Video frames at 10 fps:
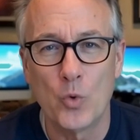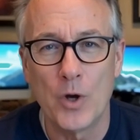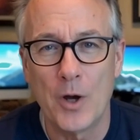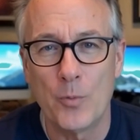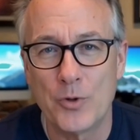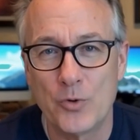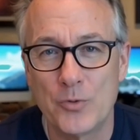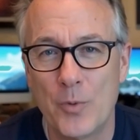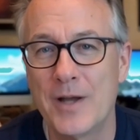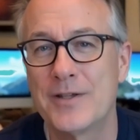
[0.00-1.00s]
or helped you
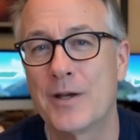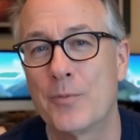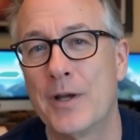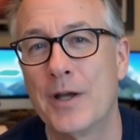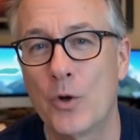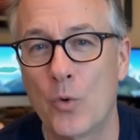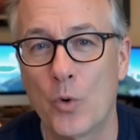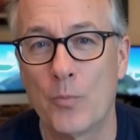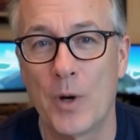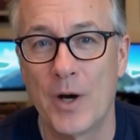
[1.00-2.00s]
spot something in your
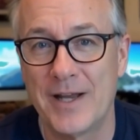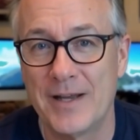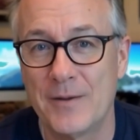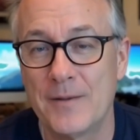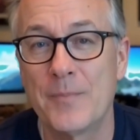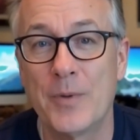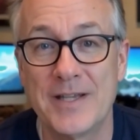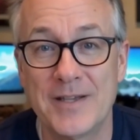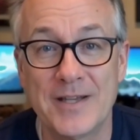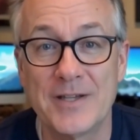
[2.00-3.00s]
own body,
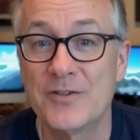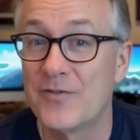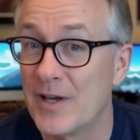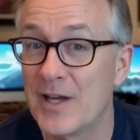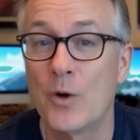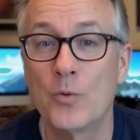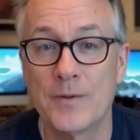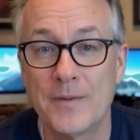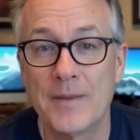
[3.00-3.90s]
please like this video,